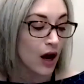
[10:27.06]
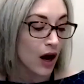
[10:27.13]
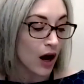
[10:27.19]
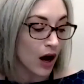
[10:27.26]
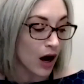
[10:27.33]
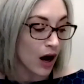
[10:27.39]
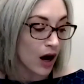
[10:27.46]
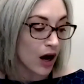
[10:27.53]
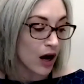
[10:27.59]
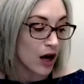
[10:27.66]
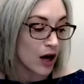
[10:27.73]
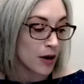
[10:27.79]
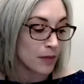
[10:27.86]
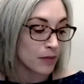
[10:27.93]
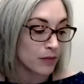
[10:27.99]

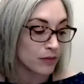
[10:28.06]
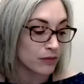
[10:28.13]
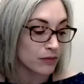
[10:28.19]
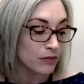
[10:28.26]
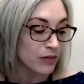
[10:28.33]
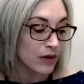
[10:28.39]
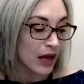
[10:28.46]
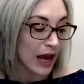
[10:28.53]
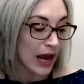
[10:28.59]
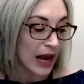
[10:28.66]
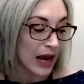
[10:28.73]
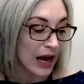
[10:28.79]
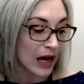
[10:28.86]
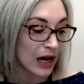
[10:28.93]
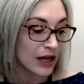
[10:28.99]

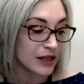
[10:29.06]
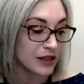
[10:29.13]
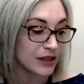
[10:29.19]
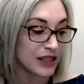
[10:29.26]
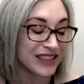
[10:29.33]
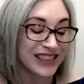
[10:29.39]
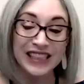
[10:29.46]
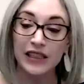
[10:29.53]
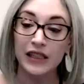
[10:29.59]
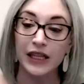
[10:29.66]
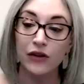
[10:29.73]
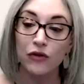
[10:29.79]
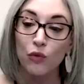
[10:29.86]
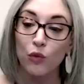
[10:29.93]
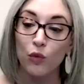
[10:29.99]
and
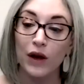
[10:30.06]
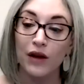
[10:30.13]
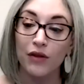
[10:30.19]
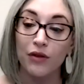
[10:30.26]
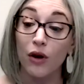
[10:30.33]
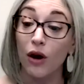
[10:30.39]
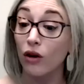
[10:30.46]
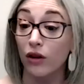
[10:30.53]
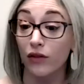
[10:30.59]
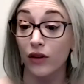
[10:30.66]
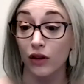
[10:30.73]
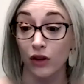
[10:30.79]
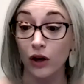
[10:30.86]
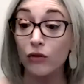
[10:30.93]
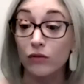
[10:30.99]
dealing with all of the
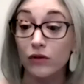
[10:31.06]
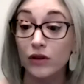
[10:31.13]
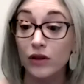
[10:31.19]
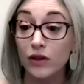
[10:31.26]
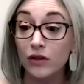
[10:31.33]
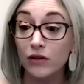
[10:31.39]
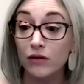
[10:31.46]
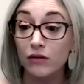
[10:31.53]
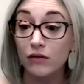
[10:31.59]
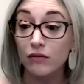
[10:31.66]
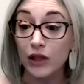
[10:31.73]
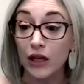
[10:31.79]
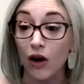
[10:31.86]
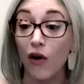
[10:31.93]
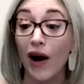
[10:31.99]
loans
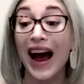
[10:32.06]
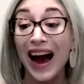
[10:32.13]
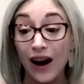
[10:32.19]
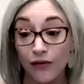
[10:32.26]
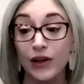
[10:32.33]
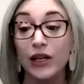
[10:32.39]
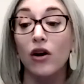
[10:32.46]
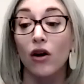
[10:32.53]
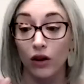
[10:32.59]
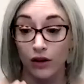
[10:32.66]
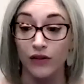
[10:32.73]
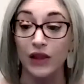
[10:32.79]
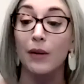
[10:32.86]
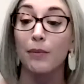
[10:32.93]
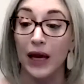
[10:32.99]
having all
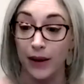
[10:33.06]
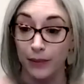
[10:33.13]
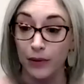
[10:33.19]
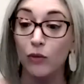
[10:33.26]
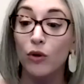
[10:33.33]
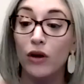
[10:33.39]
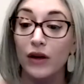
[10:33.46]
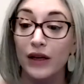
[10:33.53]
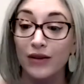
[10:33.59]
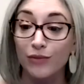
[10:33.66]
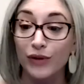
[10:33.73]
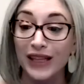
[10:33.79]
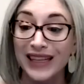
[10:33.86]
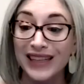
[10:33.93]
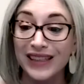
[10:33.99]
of that paperwork in
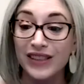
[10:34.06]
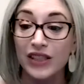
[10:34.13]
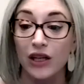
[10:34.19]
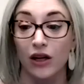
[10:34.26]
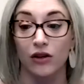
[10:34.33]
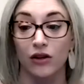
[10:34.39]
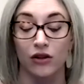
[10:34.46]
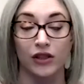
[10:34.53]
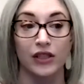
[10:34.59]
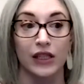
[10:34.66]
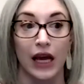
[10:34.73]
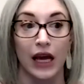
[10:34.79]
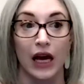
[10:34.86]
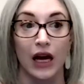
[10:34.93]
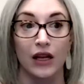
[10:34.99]
place to
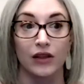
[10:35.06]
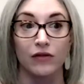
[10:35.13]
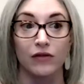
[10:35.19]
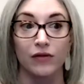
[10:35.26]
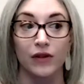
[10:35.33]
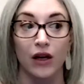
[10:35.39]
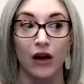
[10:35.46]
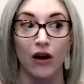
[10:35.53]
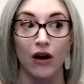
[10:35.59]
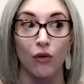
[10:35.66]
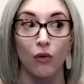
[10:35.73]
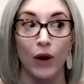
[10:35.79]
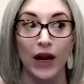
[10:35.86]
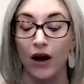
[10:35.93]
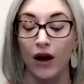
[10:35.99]
understand and figure out
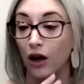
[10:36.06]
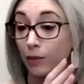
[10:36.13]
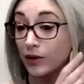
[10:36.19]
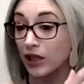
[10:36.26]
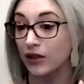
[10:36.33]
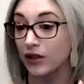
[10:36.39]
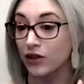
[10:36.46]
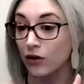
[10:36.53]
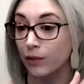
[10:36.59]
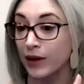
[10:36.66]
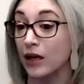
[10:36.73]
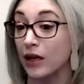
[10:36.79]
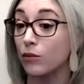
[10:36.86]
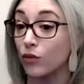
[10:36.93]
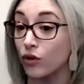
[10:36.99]
when objects are
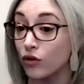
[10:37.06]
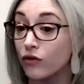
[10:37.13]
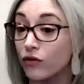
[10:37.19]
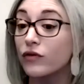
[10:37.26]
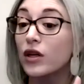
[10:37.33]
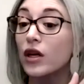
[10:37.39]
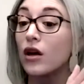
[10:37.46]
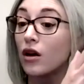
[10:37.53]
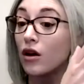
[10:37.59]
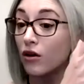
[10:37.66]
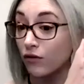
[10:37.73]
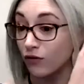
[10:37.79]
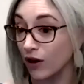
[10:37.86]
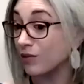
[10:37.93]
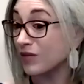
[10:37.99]
being moved
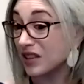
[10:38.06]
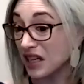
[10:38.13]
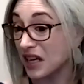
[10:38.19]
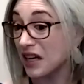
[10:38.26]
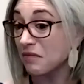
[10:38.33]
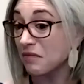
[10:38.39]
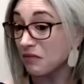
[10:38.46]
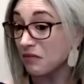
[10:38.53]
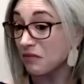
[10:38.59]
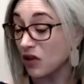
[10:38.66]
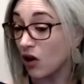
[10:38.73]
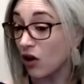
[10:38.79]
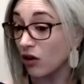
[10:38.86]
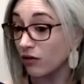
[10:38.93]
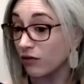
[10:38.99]
from, say, the
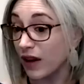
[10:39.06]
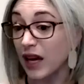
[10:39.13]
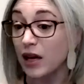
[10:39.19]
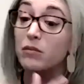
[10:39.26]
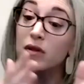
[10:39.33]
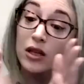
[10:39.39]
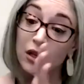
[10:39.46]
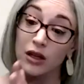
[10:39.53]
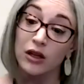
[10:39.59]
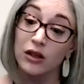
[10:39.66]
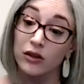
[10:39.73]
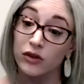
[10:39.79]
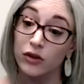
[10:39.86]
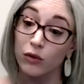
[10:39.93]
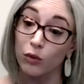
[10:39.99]
Hall of Fame
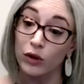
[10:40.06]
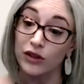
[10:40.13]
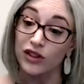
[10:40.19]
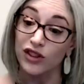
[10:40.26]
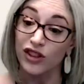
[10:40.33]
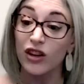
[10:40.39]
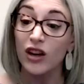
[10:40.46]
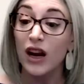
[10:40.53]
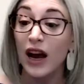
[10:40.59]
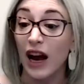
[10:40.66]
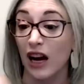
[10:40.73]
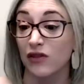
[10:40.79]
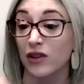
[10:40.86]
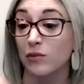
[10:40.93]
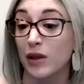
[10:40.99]
to Worcester,
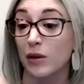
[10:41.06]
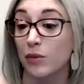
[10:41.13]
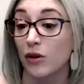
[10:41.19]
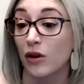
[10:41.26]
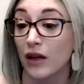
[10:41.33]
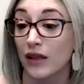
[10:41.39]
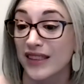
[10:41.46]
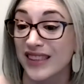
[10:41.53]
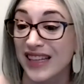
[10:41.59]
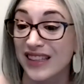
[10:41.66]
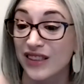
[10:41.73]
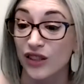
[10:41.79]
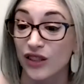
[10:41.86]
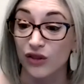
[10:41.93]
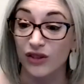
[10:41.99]
having people on site
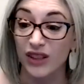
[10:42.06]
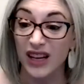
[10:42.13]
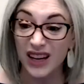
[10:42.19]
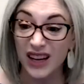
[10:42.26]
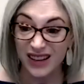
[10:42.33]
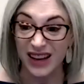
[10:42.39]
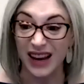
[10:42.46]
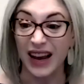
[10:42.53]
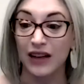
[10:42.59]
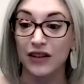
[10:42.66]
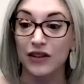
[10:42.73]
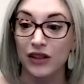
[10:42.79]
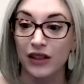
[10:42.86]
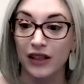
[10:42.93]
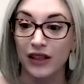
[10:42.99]
to do that,
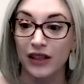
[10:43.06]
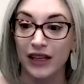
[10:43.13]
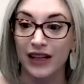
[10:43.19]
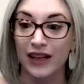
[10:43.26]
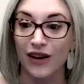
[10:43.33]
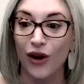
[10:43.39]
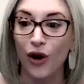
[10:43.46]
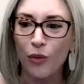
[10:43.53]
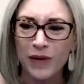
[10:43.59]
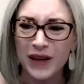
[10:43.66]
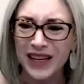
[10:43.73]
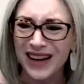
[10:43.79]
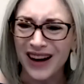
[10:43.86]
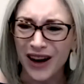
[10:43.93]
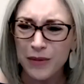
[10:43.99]
handling
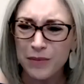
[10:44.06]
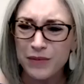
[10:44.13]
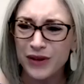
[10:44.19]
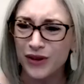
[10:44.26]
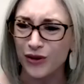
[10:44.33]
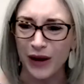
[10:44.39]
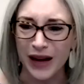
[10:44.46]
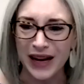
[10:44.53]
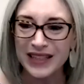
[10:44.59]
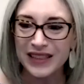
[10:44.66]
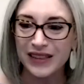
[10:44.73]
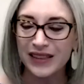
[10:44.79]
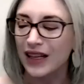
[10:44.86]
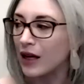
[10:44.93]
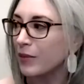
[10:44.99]
opening up
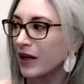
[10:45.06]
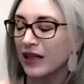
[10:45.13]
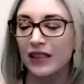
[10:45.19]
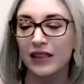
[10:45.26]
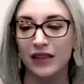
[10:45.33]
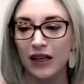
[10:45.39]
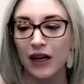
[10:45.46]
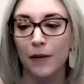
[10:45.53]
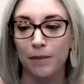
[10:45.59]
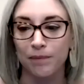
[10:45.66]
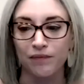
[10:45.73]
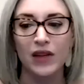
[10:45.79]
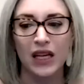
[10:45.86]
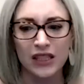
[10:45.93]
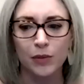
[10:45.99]
crates. I mean,
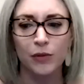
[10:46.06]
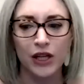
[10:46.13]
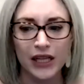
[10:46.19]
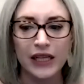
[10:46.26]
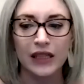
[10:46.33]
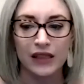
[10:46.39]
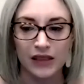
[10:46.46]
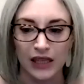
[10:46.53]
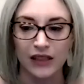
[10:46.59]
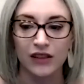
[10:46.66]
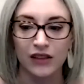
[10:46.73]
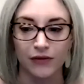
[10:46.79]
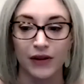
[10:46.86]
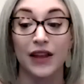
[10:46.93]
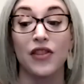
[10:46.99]
it's pretty
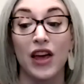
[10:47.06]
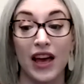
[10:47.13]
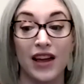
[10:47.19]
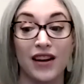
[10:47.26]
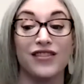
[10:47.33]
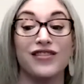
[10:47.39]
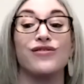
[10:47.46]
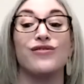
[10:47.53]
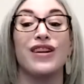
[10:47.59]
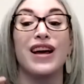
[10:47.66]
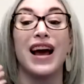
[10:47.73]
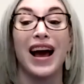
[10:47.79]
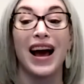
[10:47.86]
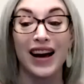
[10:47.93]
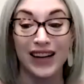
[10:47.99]
extensive. And then
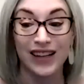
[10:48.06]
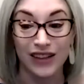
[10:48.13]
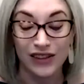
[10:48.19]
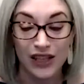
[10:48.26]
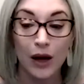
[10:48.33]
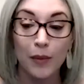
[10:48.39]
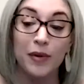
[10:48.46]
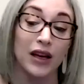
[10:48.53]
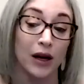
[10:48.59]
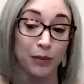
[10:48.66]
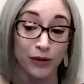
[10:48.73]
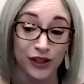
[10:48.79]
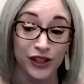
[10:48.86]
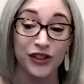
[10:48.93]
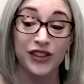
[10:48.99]
adding on top of that,
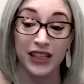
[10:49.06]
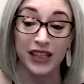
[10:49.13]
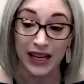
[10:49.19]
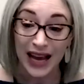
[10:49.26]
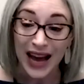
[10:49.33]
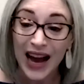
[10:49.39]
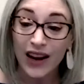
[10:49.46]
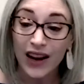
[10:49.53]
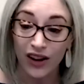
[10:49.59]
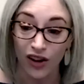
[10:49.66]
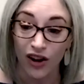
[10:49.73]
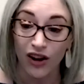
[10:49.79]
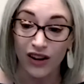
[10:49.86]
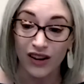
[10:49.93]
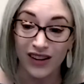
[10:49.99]
producing a
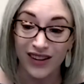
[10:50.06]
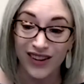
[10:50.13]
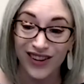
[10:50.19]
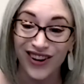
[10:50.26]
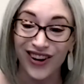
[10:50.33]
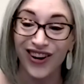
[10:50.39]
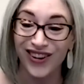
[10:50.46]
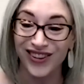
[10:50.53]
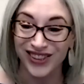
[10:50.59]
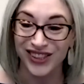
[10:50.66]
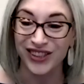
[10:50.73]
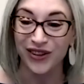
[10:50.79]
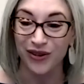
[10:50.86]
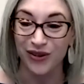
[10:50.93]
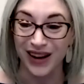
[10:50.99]
catalog
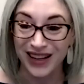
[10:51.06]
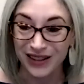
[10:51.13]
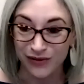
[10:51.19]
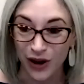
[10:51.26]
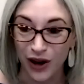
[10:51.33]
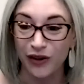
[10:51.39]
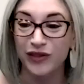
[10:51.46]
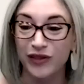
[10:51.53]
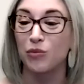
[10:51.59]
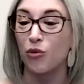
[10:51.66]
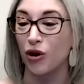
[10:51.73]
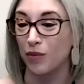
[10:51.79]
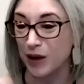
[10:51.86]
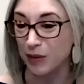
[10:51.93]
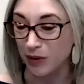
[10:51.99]
also involves
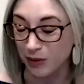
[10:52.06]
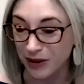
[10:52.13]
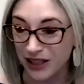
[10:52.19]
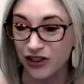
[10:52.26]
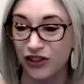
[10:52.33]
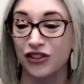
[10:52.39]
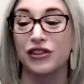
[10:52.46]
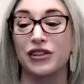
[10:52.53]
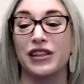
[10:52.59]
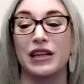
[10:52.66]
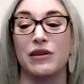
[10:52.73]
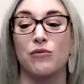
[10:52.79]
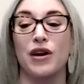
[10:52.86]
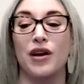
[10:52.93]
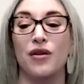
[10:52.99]
more people because you're
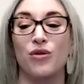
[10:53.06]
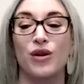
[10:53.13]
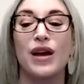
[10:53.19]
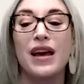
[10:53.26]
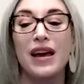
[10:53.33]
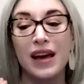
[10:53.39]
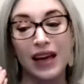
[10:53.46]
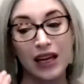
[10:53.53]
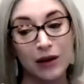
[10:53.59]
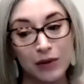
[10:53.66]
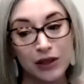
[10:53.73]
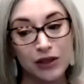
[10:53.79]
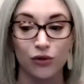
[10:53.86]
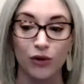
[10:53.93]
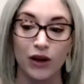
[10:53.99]
dealing with
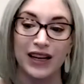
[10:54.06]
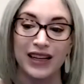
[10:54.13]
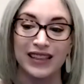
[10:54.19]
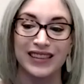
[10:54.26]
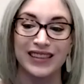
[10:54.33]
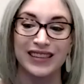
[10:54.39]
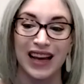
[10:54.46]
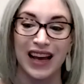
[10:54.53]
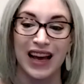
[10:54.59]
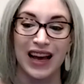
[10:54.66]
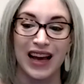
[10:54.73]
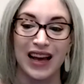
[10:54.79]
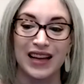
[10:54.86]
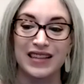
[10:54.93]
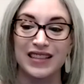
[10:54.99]
image rights
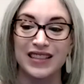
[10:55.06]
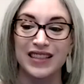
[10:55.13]
and